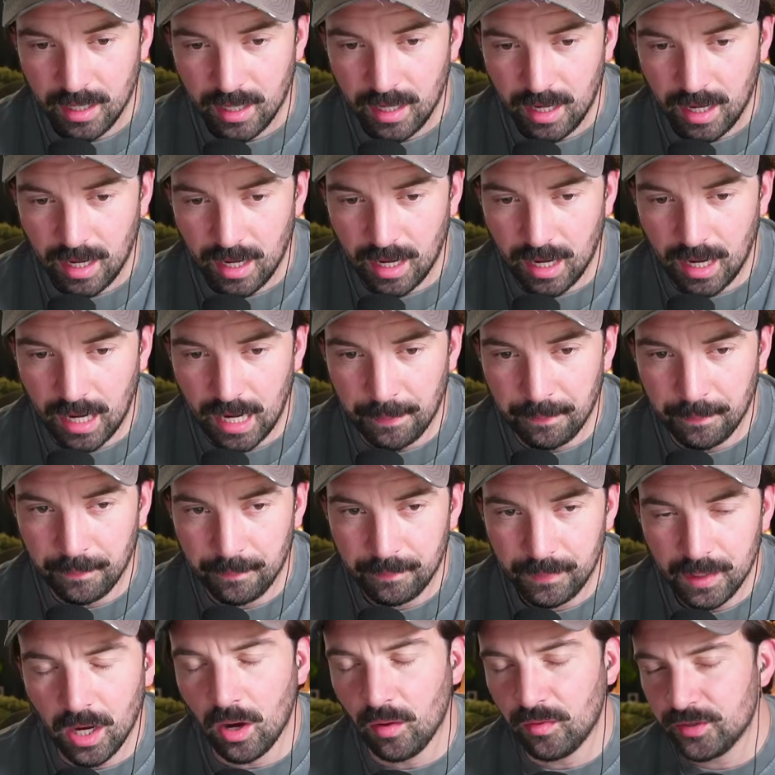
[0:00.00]

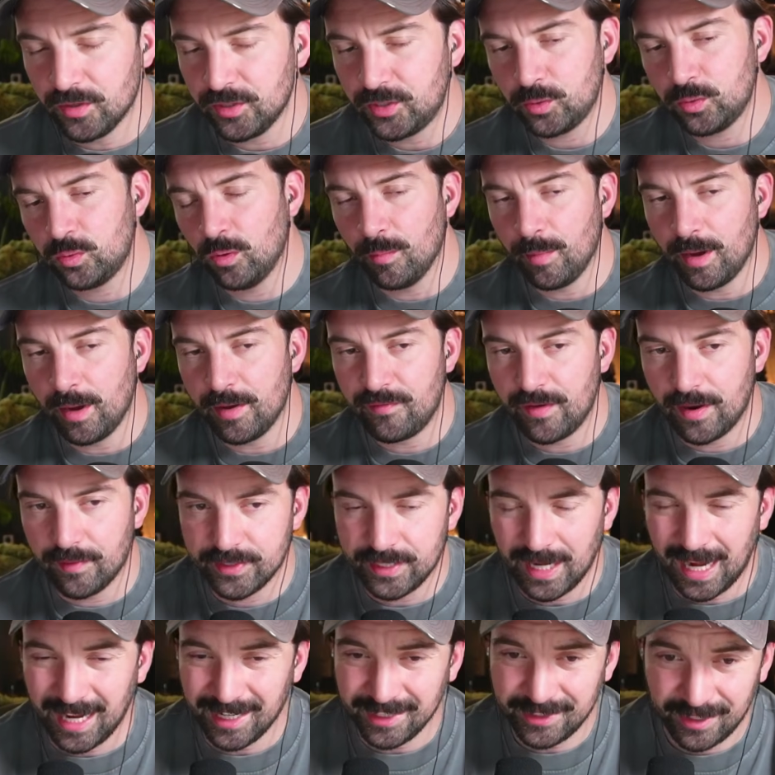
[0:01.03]
This is one of my favorites.
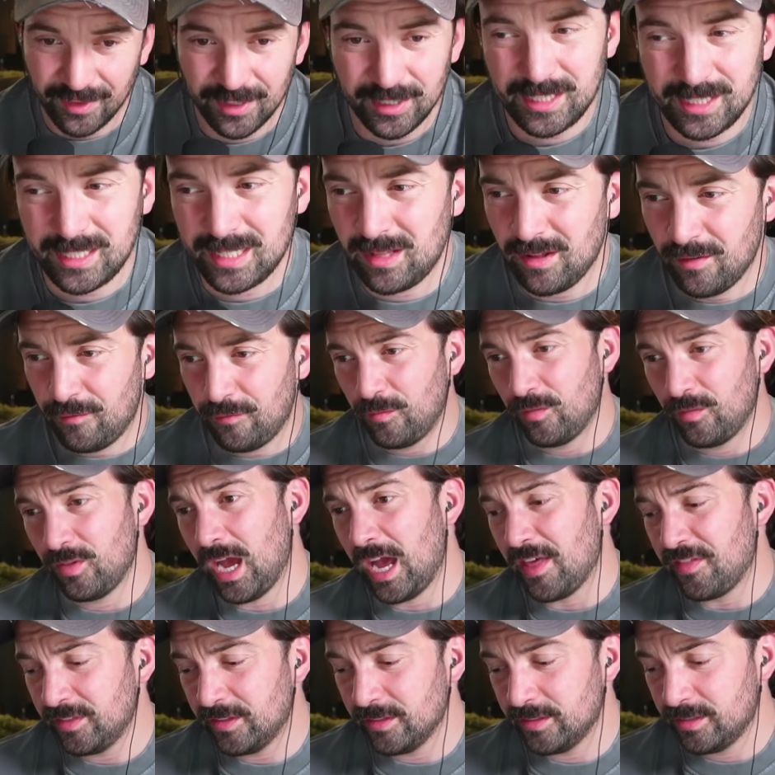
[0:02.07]
I think this
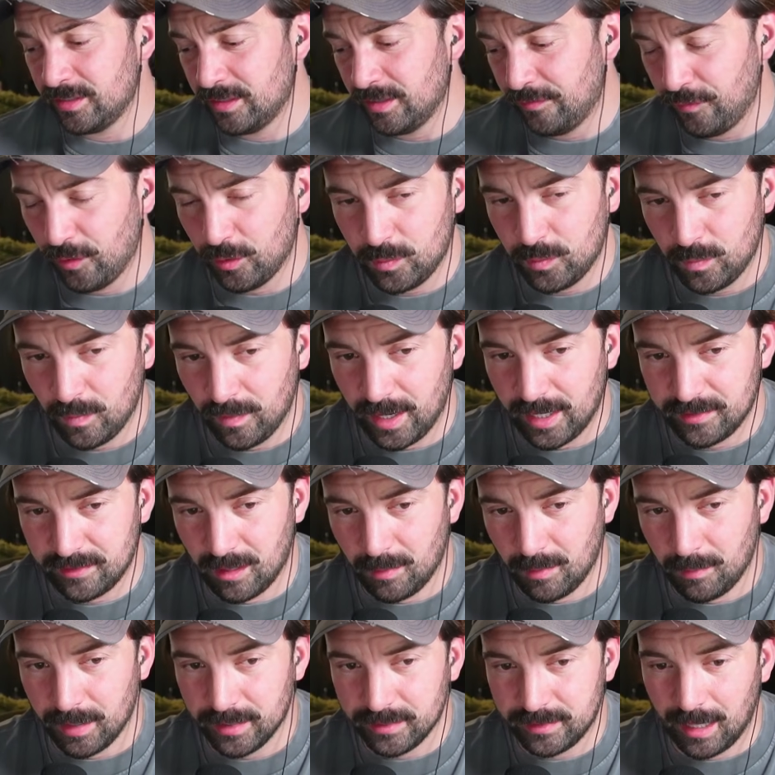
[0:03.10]
is the first one that I saw
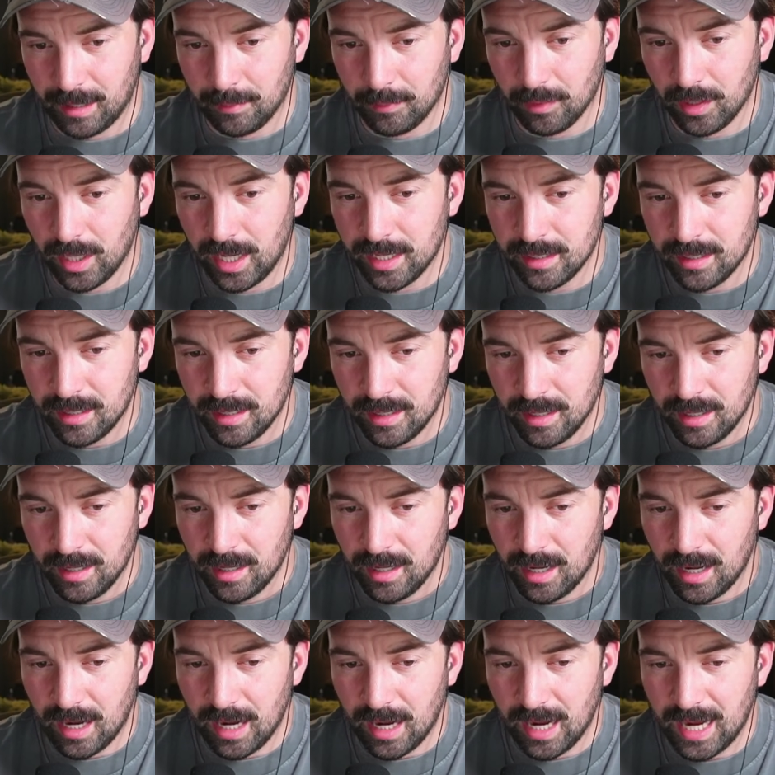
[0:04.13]
on my timeline.
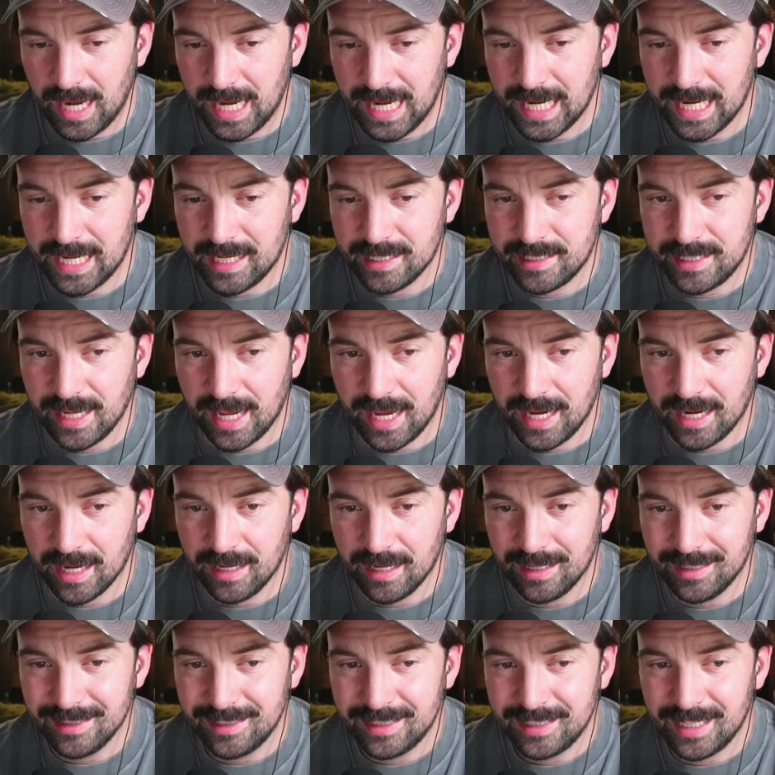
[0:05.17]
It is a
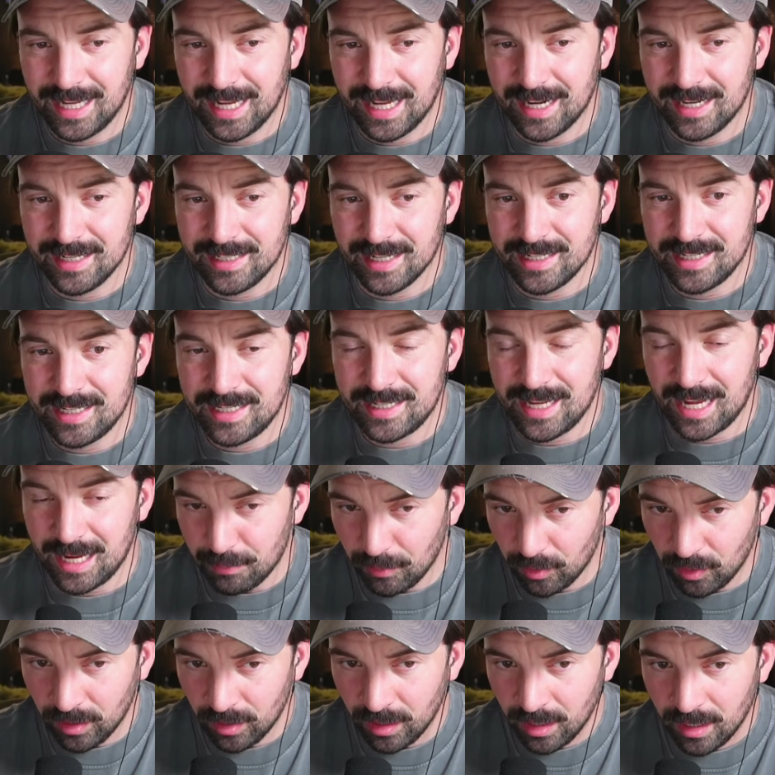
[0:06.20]

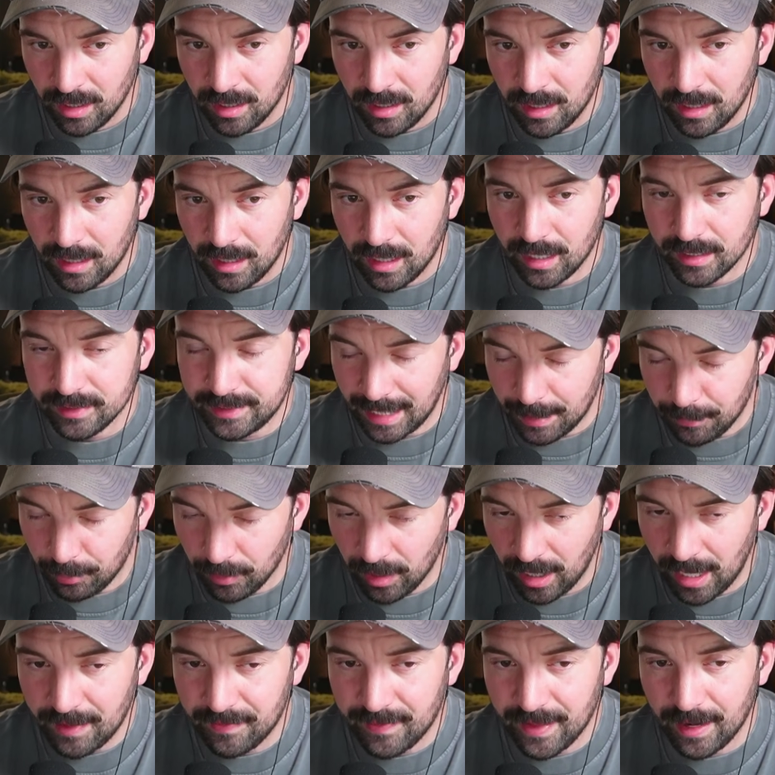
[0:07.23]

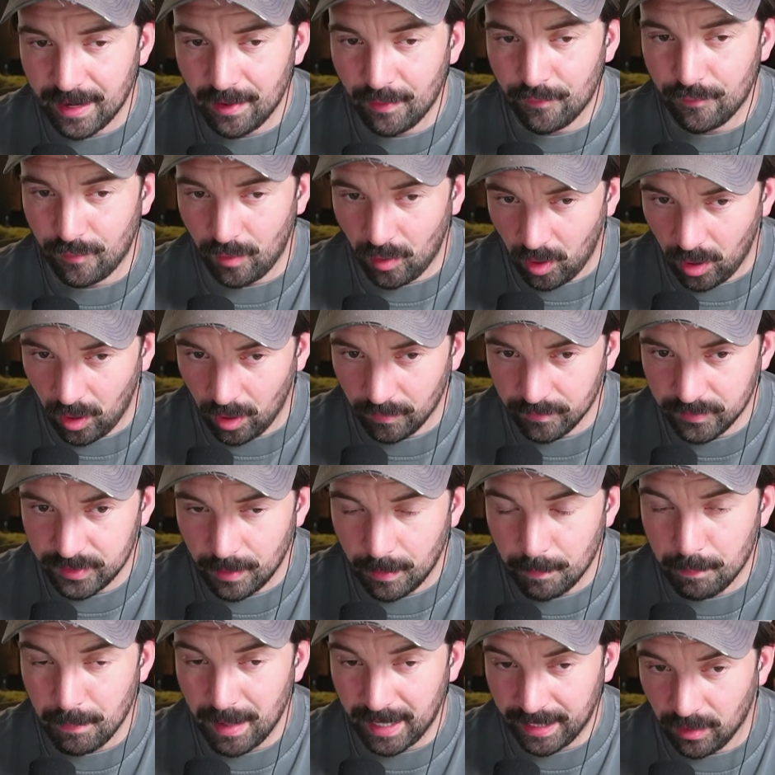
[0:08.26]
Sableye that
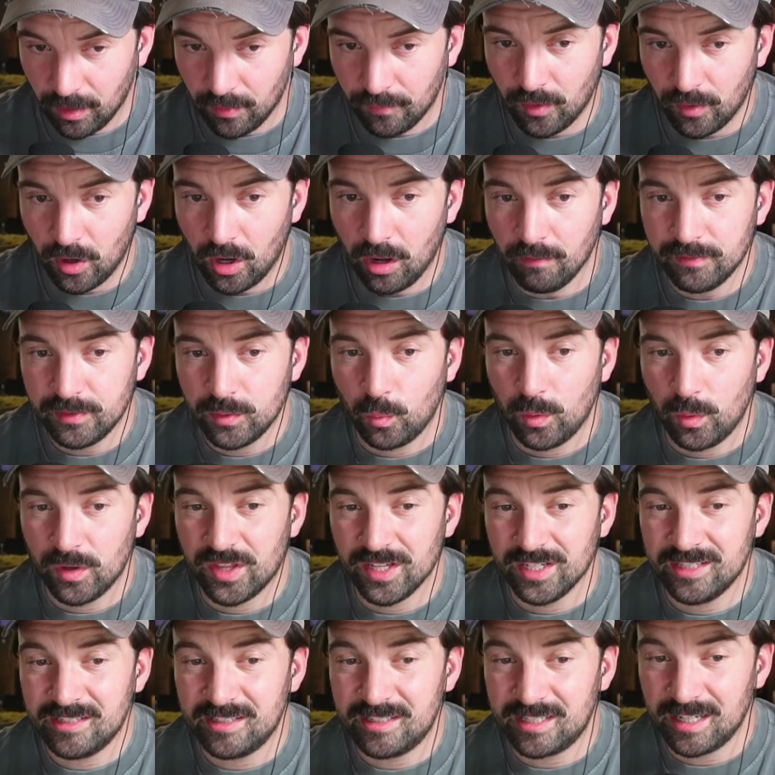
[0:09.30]
mega evolves with a
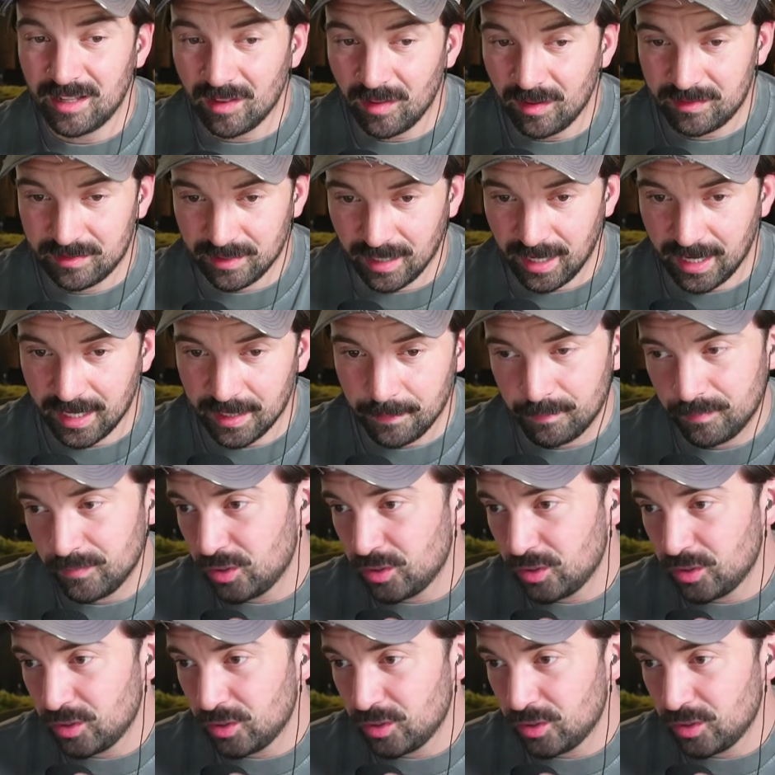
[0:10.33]
Steelixite.